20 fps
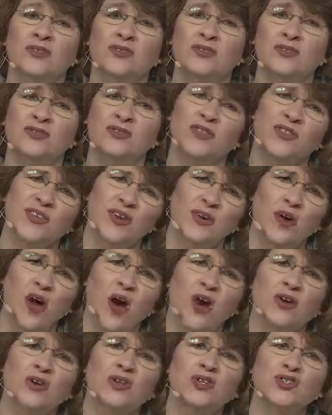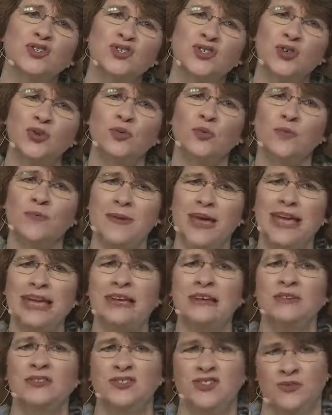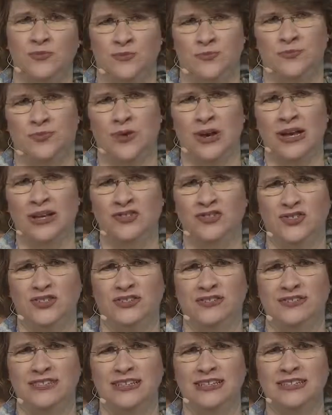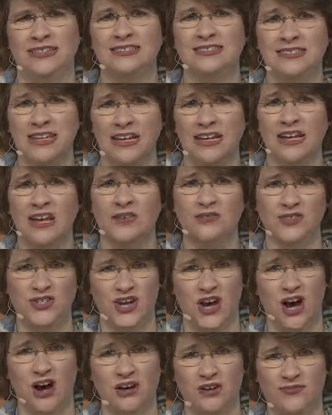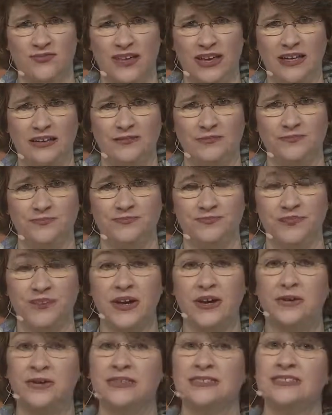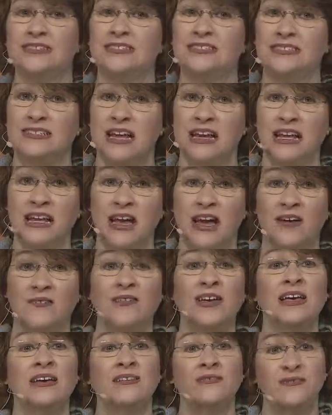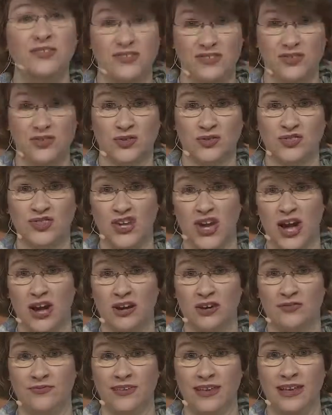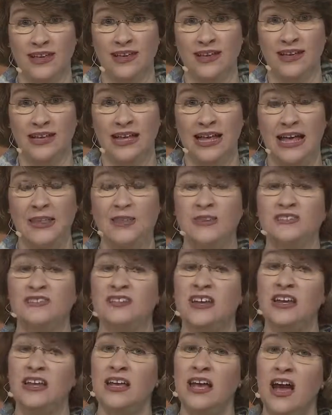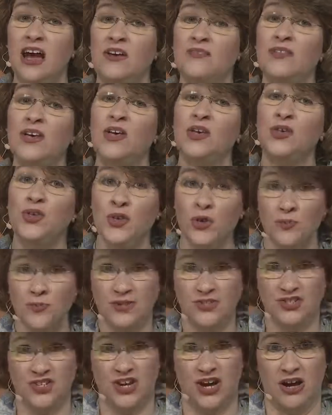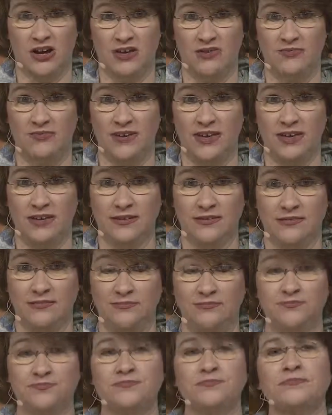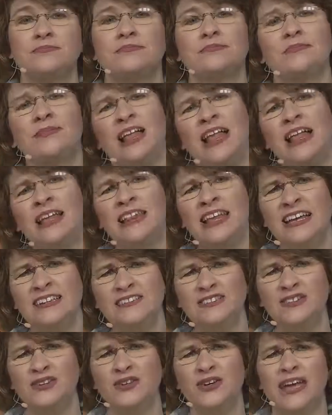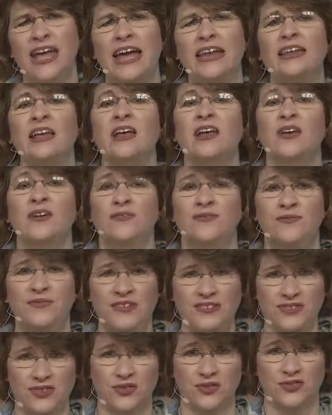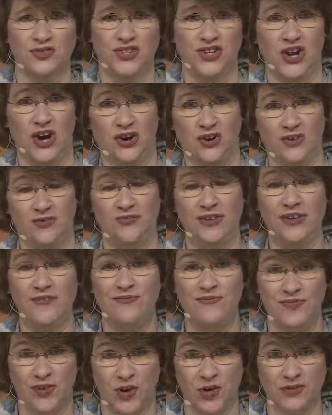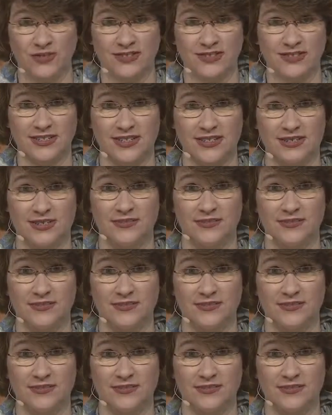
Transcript: So there are two main branches in the study of geography. There is the study of physical geography and the study of human geography. Let's look at physical geography first.